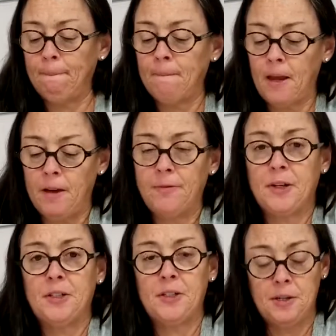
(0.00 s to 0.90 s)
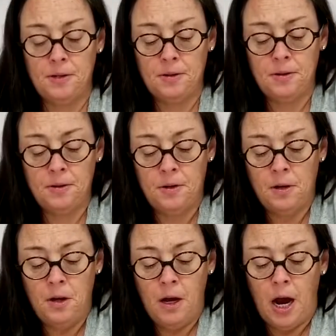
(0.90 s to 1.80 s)
Efficacy.
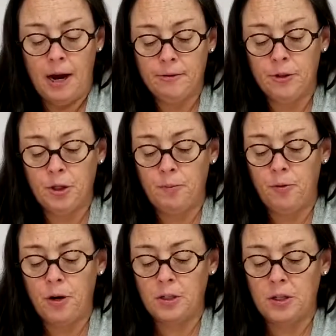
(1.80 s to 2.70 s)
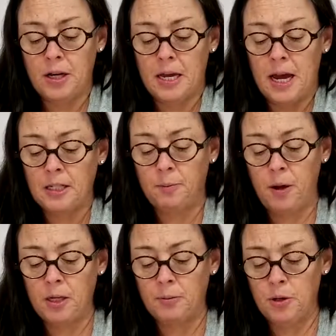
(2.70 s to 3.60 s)
Hydrogen peroxide gas
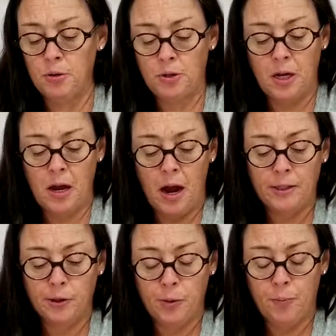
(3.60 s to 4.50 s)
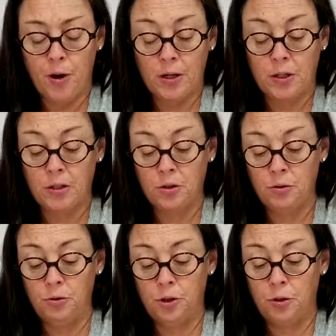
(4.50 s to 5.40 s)
plasma using a hydrogen peroxide
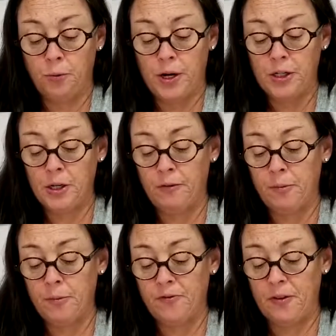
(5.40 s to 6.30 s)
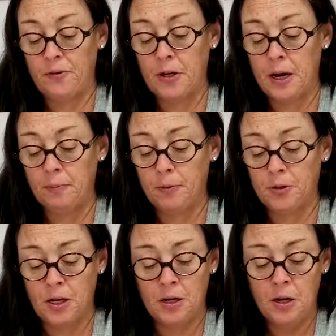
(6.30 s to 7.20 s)
solution ranging from
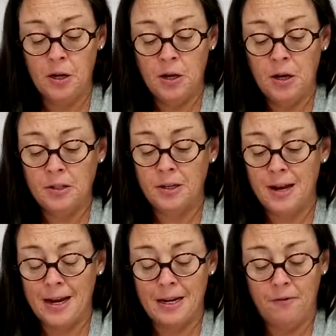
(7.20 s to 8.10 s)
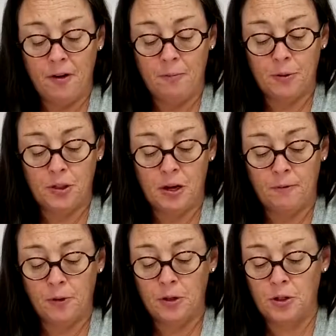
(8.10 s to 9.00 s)
59% to 95%
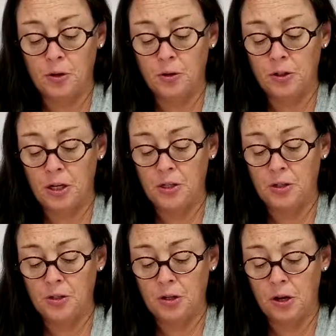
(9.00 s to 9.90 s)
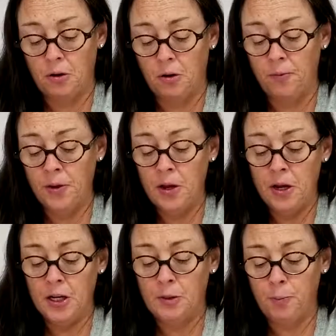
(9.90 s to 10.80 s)
for the sterilization cycle
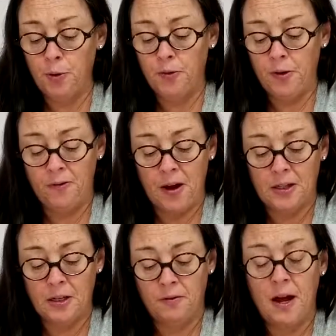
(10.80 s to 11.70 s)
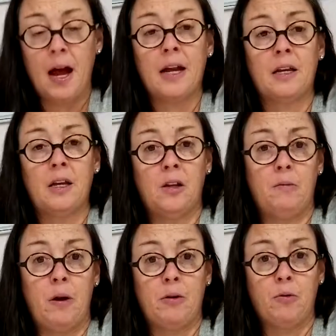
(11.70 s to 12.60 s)
is proven effective at killing
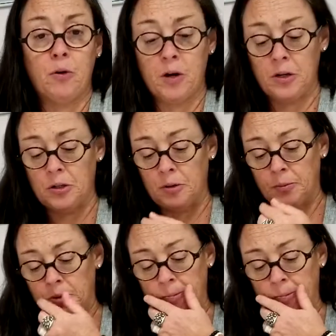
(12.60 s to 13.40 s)
microorganisms.